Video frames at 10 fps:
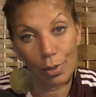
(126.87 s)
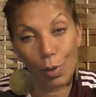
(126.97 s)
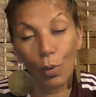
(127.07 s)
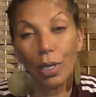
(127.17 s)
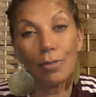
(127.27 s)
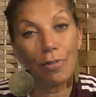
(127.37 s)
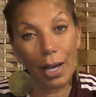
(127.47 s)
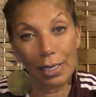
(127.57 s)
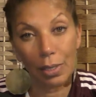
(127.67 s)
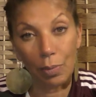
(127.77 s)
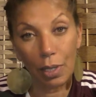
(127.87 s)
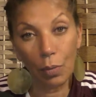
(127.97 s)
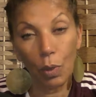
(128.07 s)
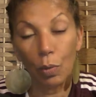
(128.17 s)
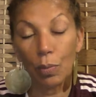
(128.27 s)
he invites me.
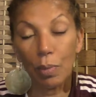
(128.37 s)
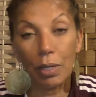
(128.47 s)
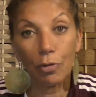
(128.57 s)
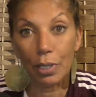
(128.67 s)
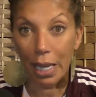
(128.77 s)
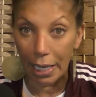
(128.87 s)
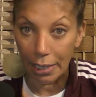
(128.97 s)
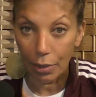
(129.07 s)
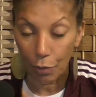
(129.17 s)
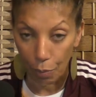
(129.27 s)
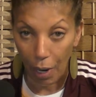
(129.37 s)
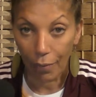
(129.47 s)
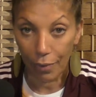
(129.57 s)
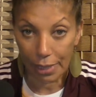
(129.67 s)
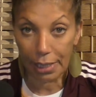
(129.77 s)
We would meet for
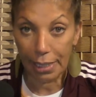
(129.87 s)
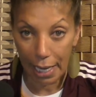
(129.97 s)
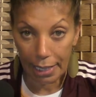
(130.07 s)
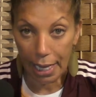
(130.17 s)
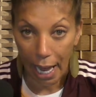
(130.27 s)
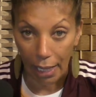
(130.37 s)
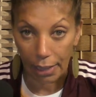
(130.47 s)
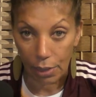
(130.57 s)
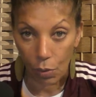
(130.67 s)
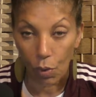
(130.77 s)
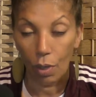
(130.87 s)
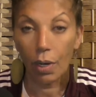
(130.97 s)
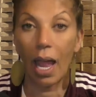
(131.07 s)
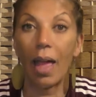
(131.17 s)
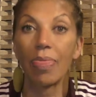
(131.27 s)
breakfast at Nate and Al's or
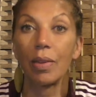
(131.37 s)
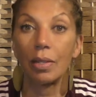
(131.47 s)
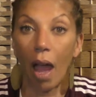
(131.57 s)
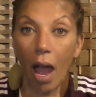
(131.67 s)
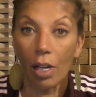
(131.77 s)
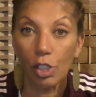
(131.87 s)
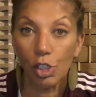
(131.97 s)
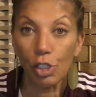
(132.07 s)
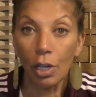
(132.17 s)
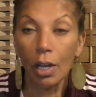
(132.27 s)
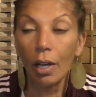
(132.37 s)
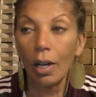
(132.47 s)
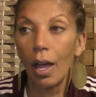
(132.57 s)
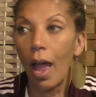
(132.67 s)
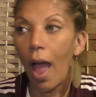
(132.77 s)
at the Nosh,
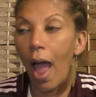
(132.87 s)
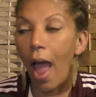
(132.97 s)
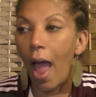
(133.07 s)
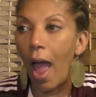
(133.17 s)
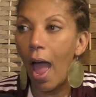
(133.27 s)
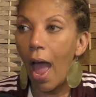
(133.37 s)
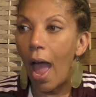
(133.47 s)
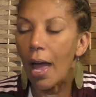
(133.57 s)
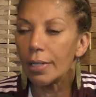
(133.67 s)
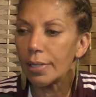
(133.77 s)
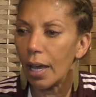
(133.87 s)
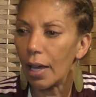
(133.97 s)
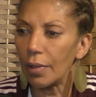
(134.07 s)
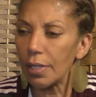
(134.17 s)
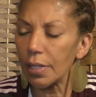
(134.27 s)
and
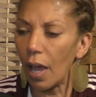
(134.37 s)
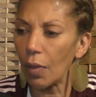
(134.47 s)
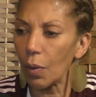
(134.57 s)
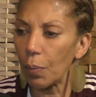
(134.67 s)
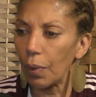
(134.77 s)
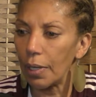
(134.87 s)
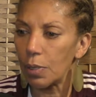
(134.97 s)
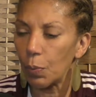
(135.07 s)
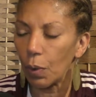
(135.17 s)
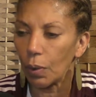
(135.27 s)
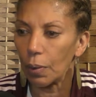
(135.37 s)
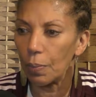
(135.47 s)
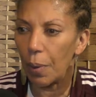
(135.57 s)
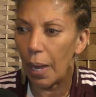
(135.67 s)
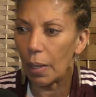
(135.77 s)
this other place, Brooklyn
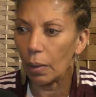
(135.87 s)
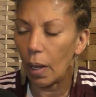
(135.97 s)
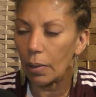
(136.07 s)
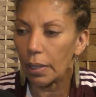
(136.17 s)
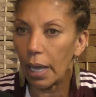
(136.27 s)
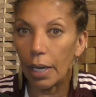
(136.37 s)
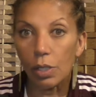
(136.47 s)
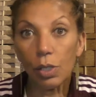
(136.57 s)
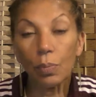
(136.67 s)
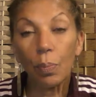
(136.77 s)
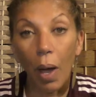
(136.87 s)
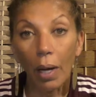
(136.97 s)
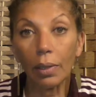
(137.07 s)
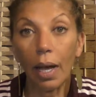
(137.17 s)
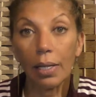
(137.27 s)
Bagel, on occasion.
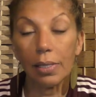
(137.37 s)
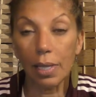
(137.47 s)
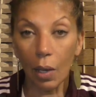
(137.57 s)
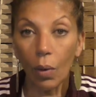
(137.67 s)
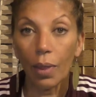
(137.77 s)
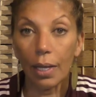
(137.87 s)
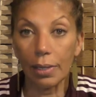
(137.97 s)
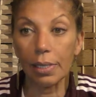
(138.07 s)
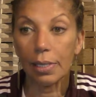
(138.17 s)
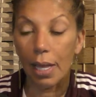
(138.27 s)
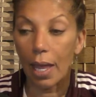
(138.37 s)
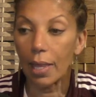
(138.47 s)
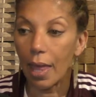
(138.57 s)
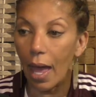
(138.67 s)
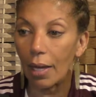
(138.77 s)
But I say all that to say
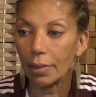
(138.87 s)
that